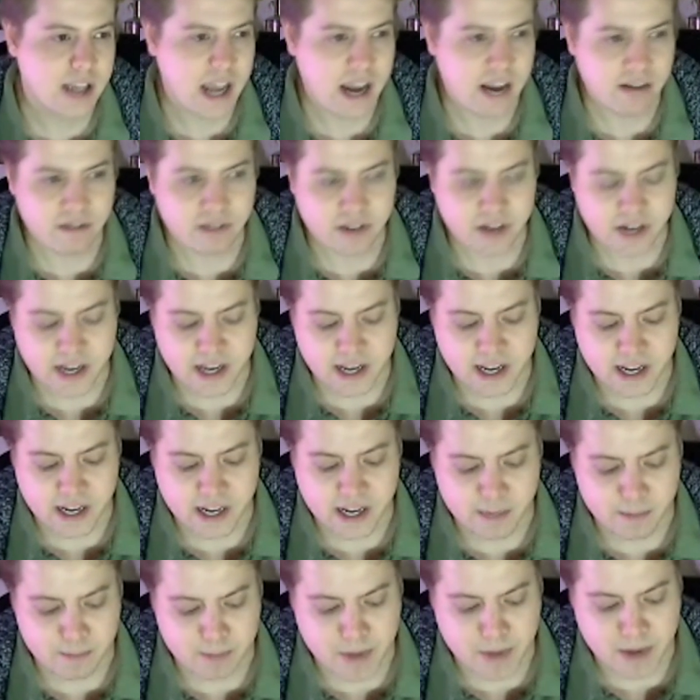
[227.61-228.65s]

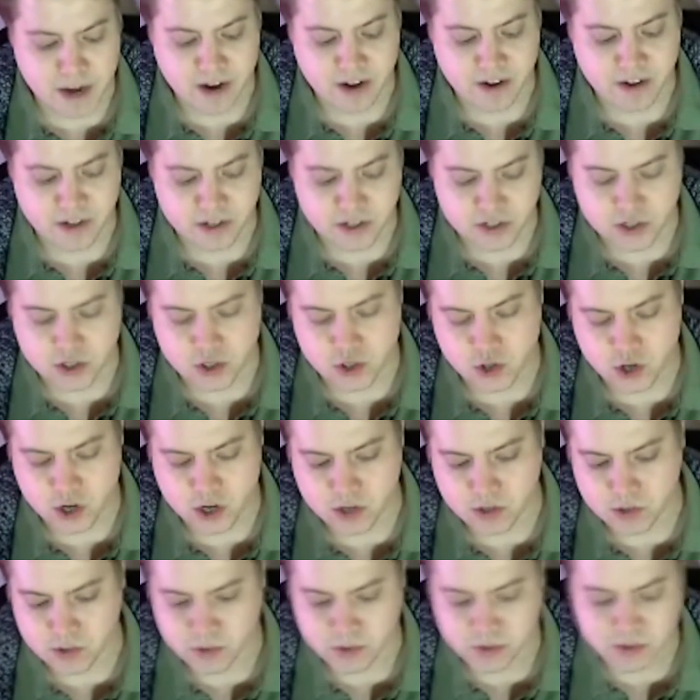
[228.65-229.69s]
everyday marriage
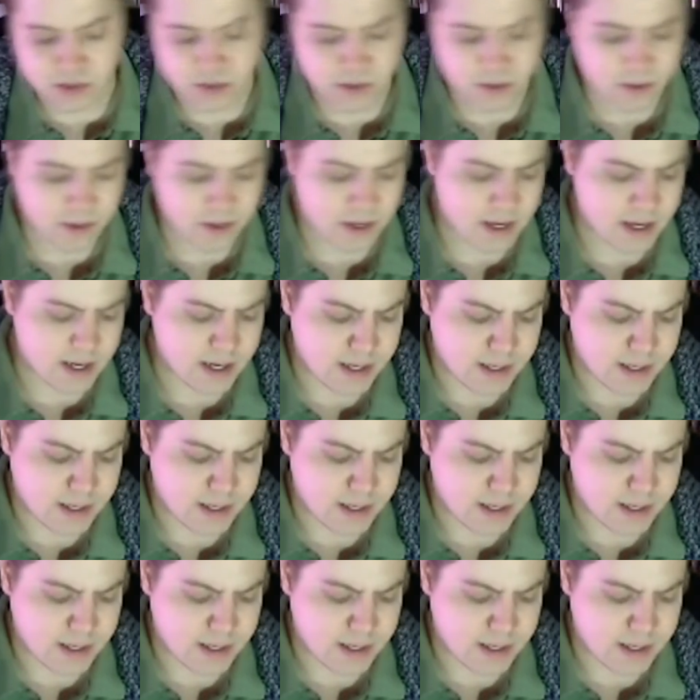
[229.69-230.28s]
struggles.